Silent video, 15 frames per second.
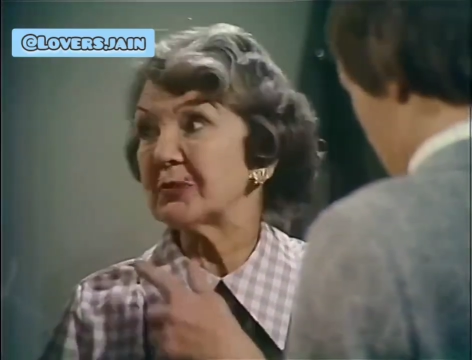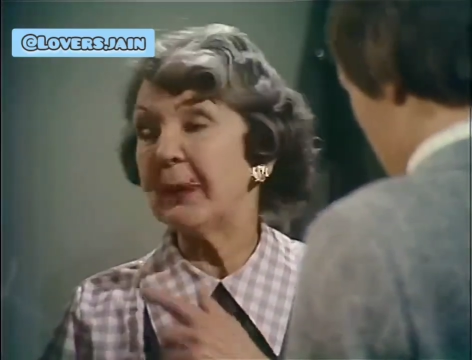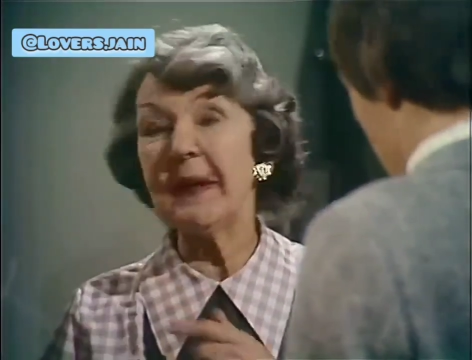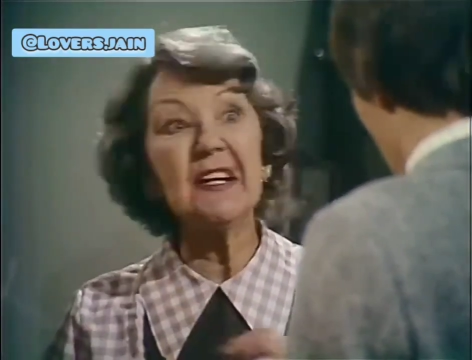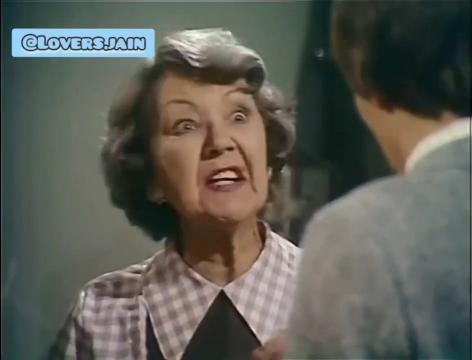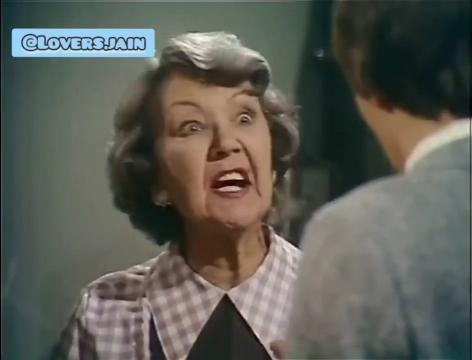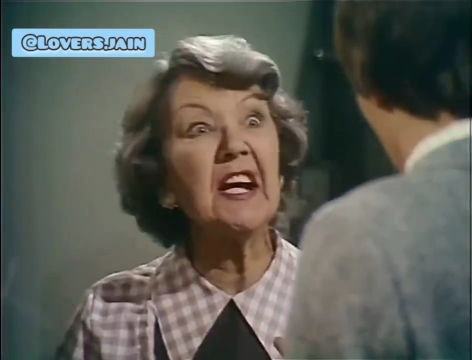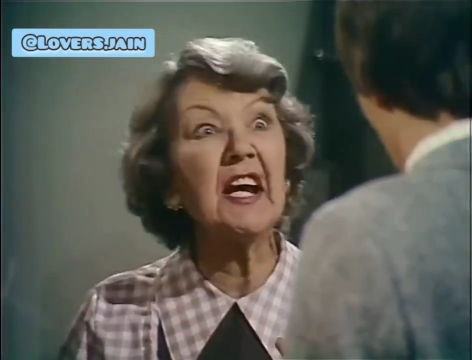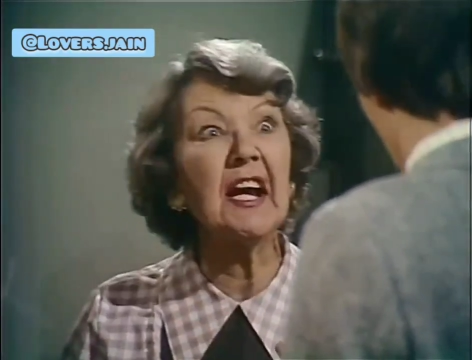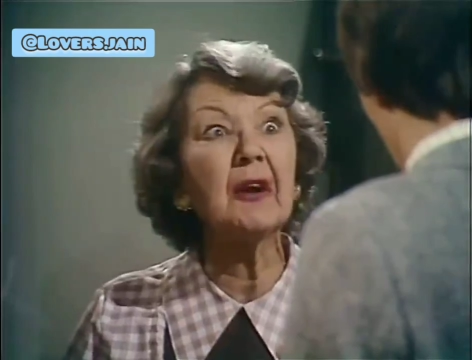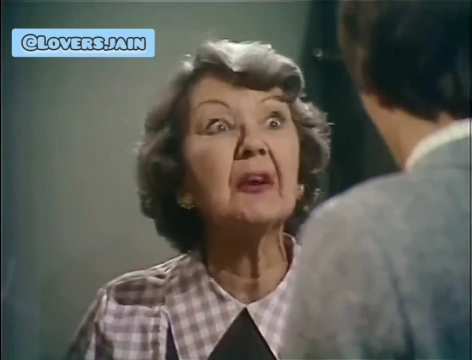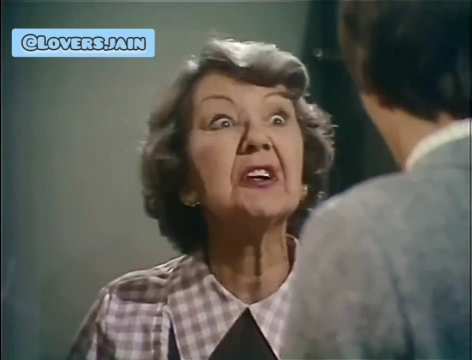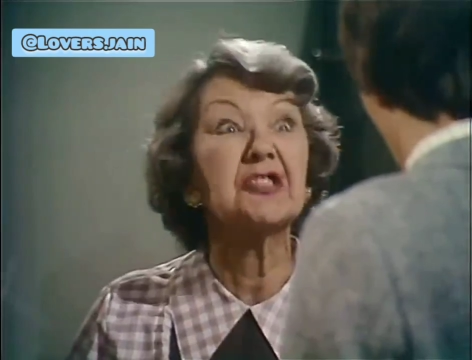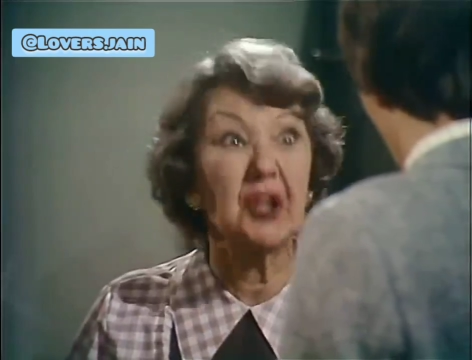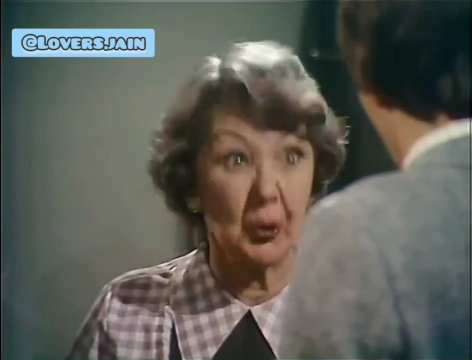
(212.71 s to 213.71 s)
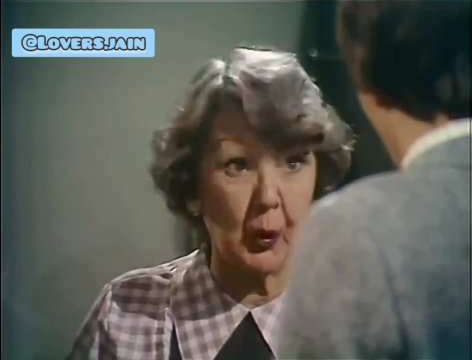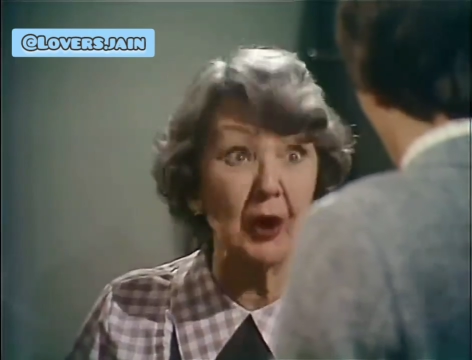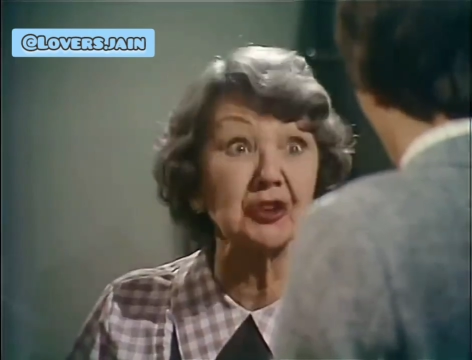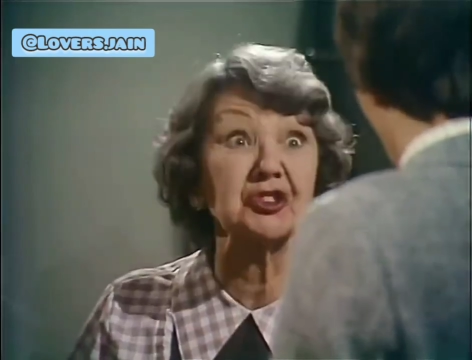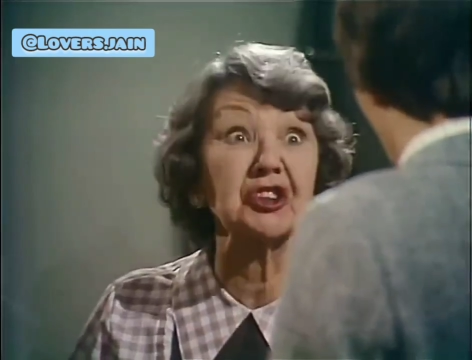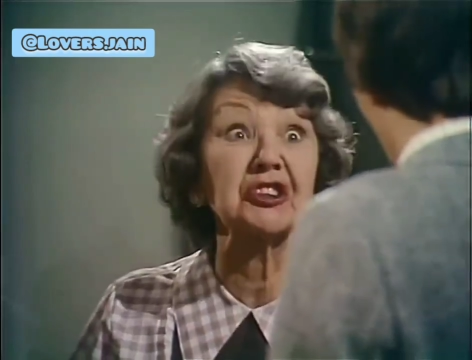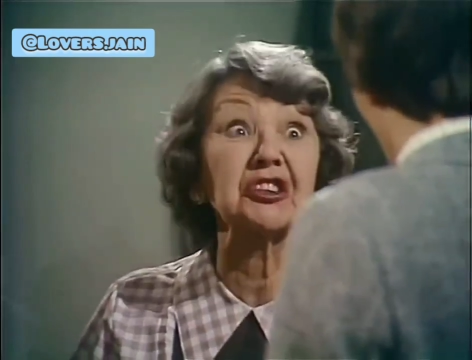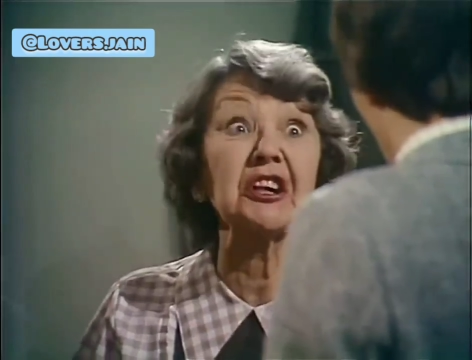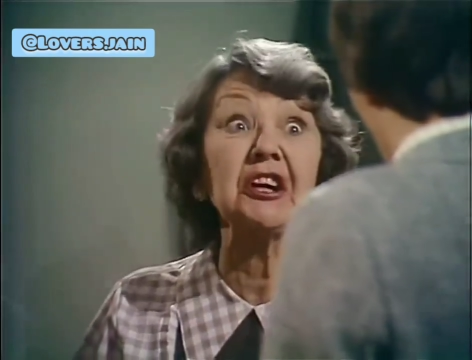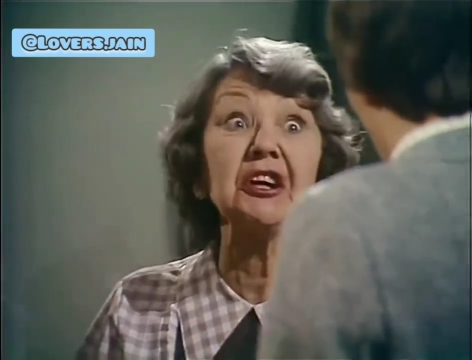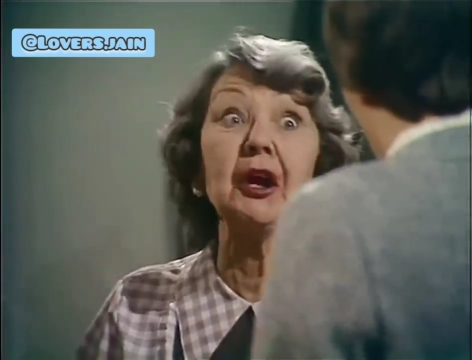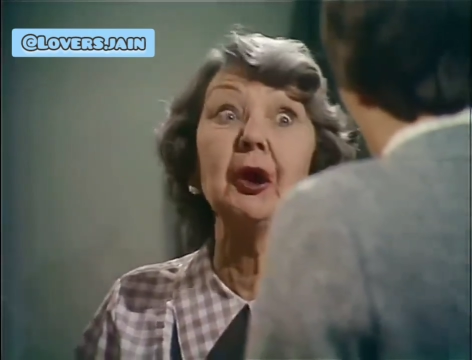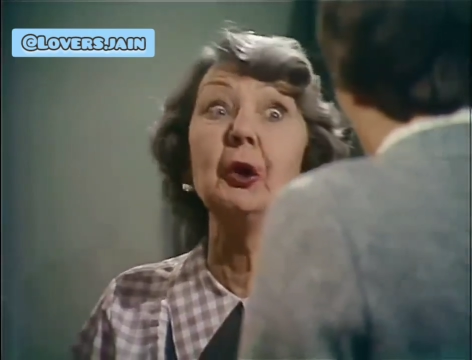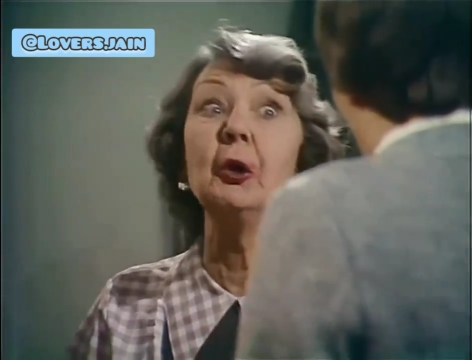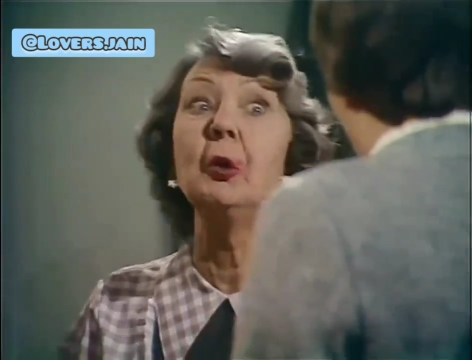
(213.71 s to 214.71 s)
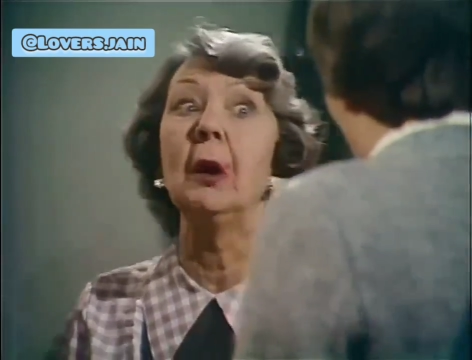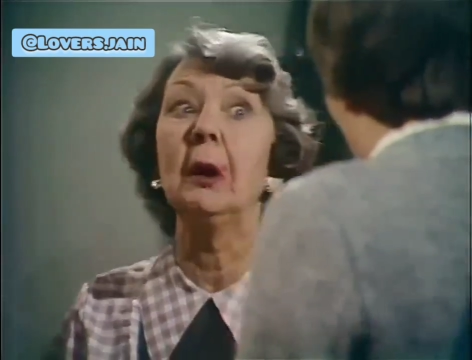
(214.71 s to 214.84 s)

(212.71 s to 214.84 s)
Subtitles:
been in here and she wants to see you.